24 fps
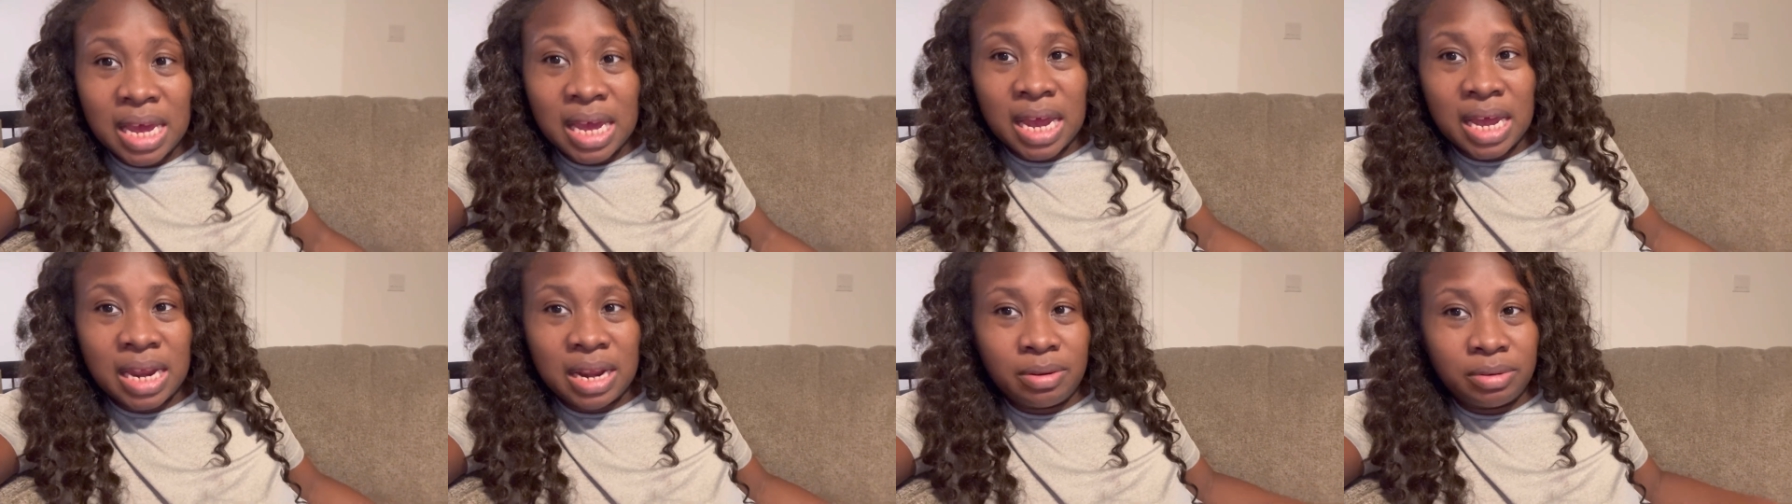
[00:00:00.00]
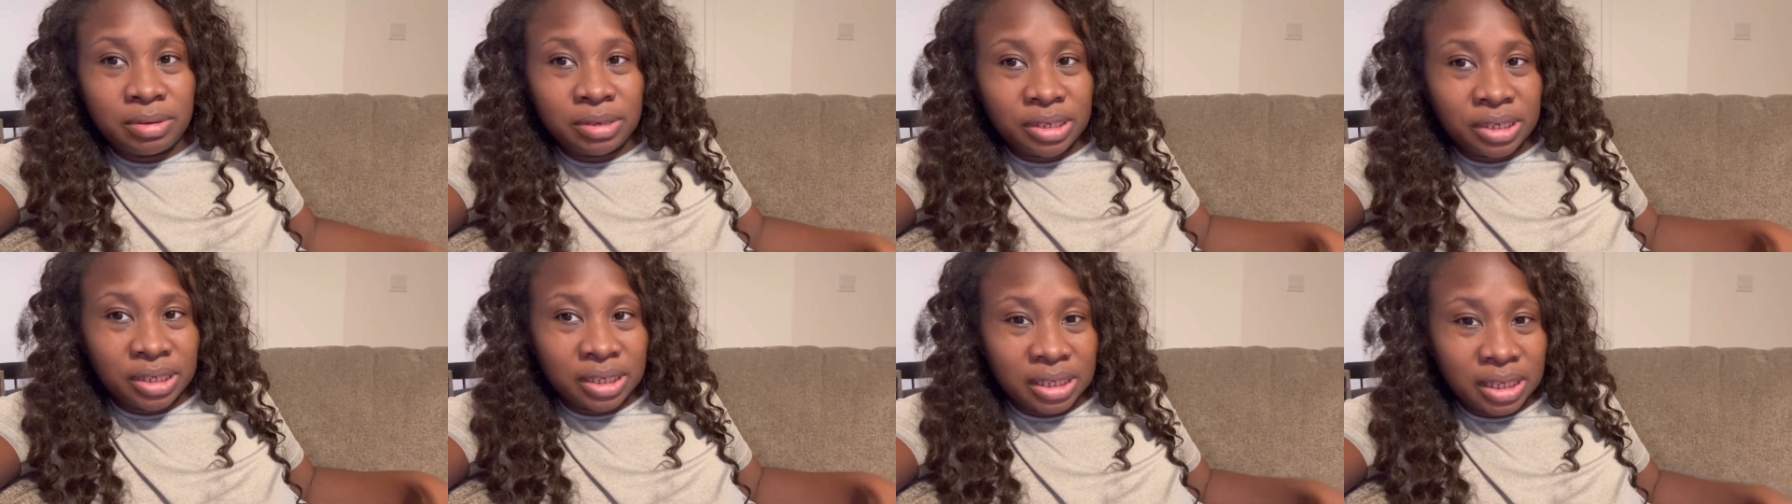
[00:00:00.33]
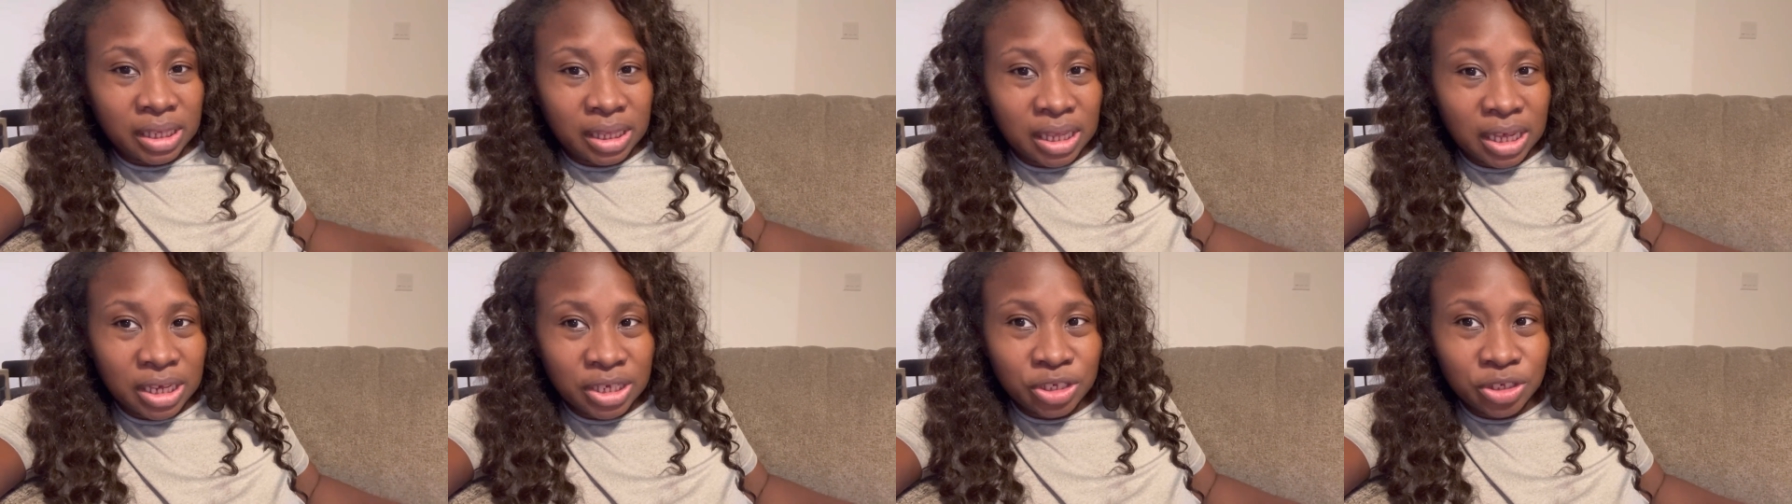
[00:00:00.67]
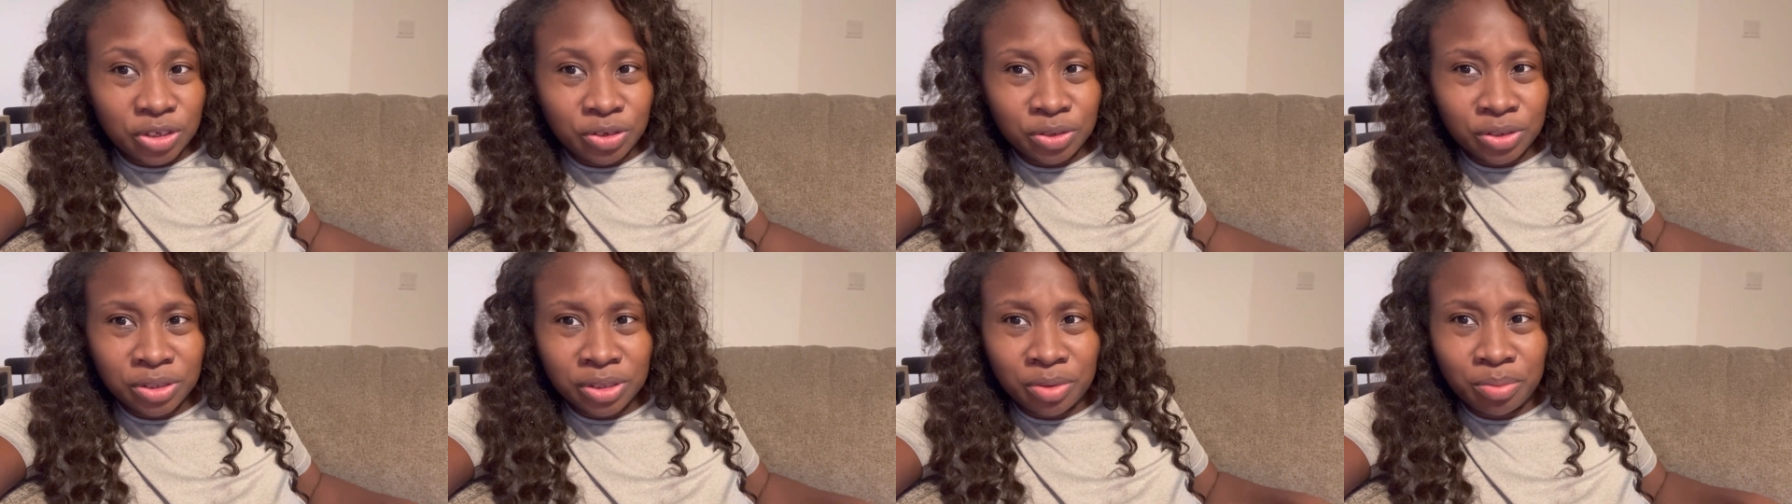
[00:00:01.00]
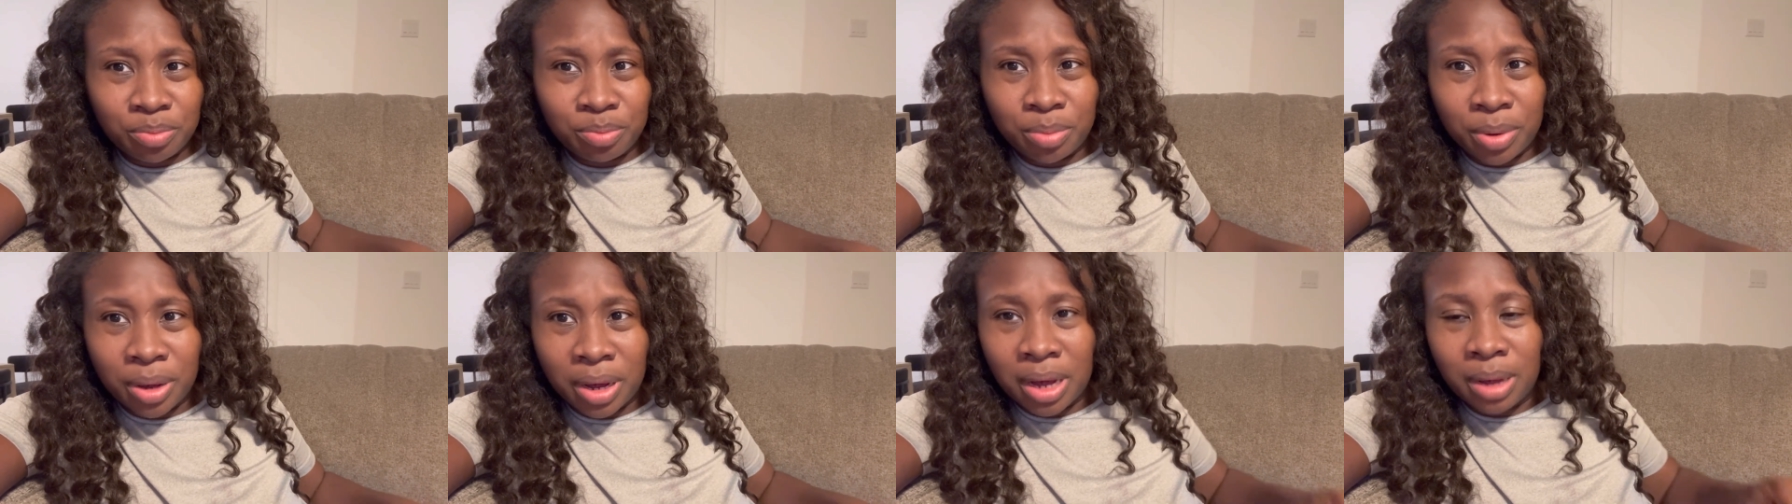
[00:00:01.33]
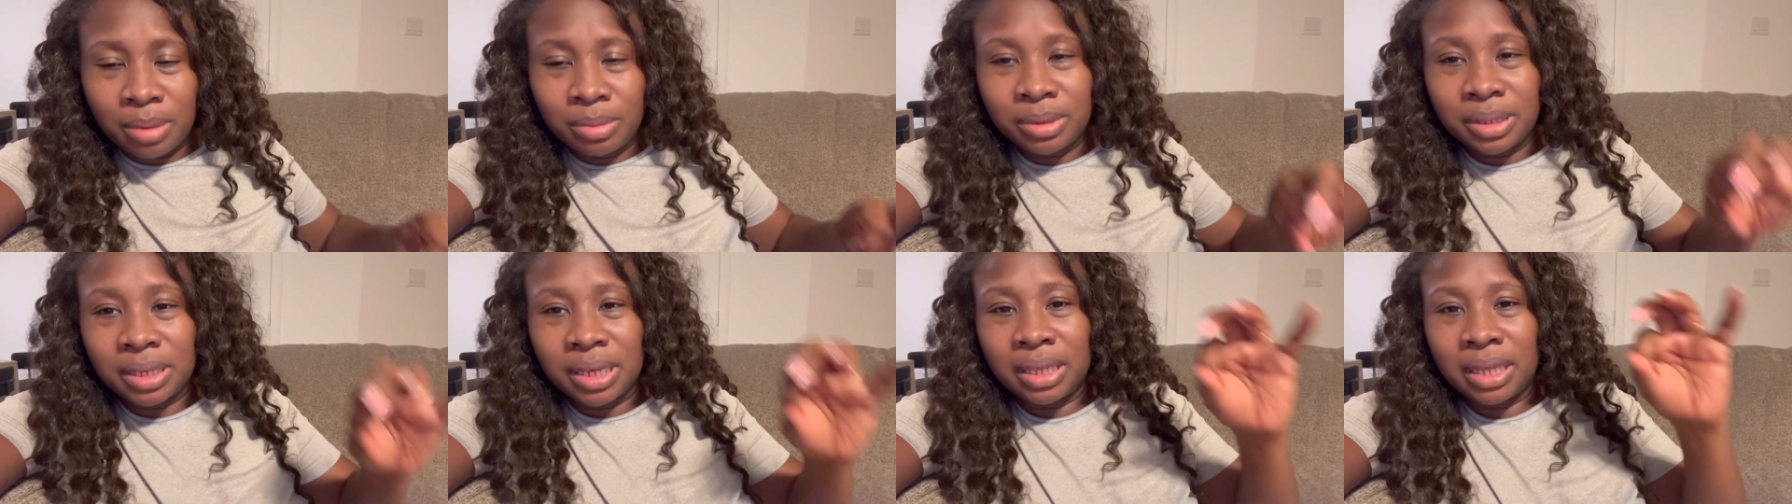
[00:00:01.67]
And it was just clusters of
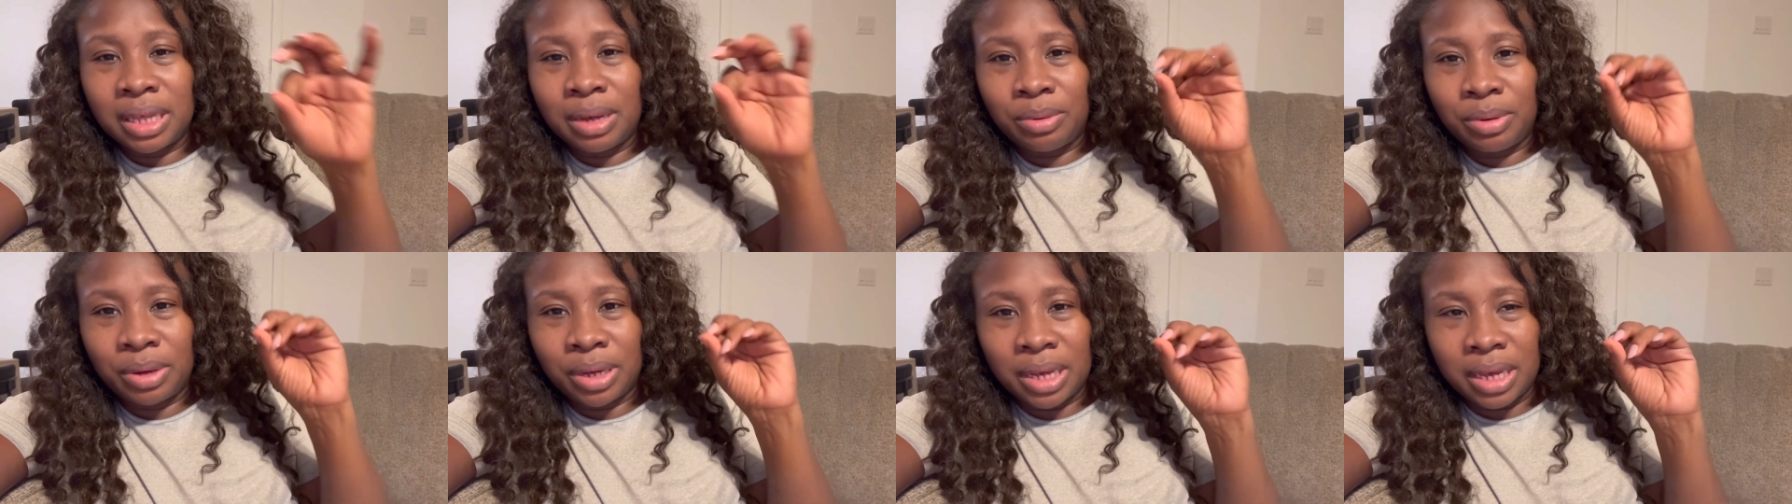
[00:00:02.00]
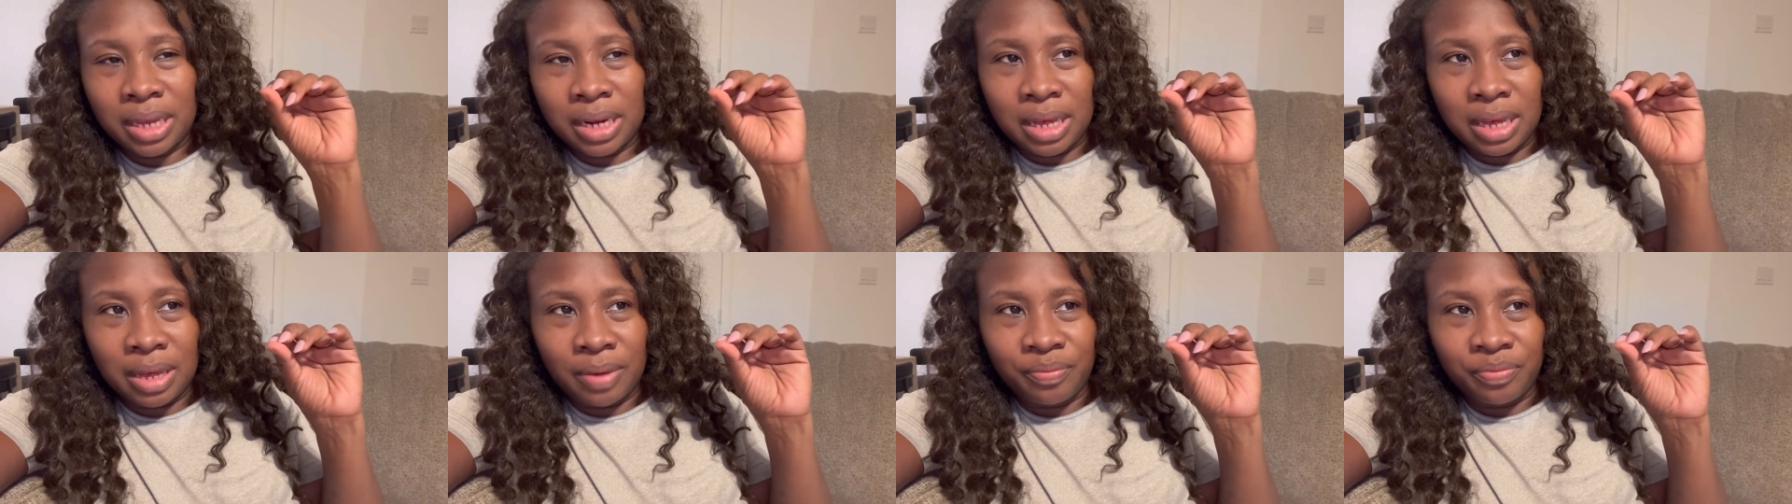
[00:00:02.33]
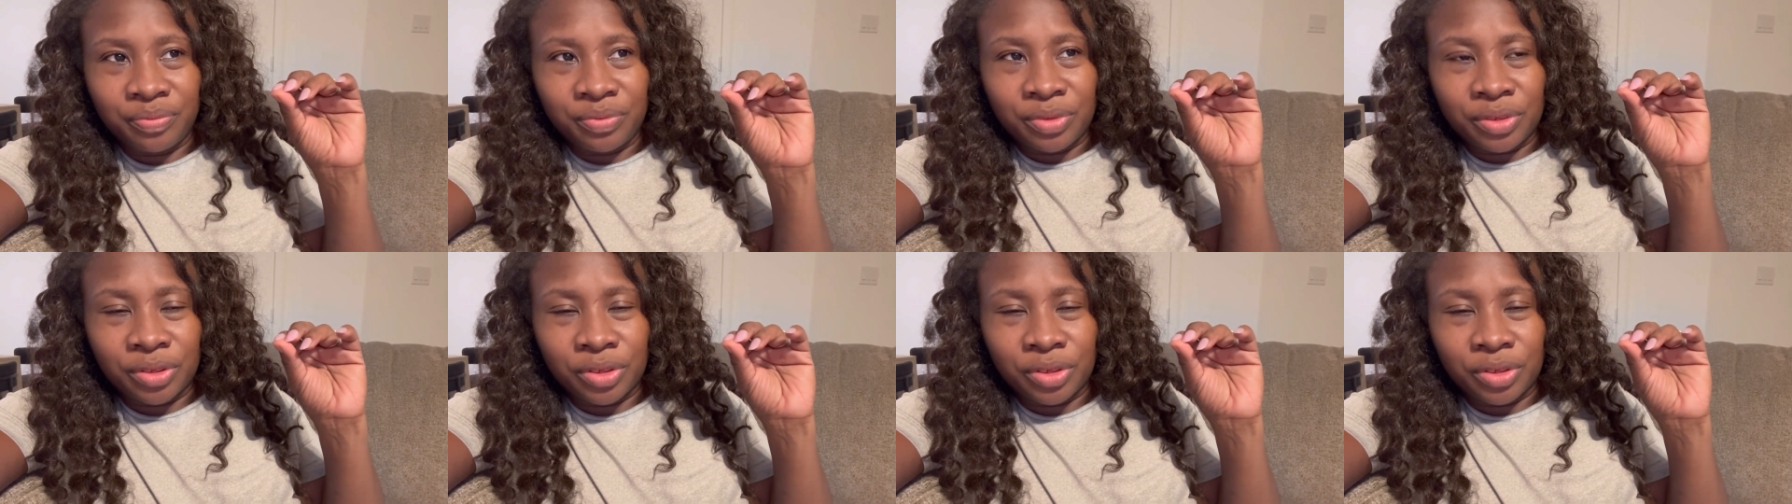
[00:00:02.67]
bumps and they were getting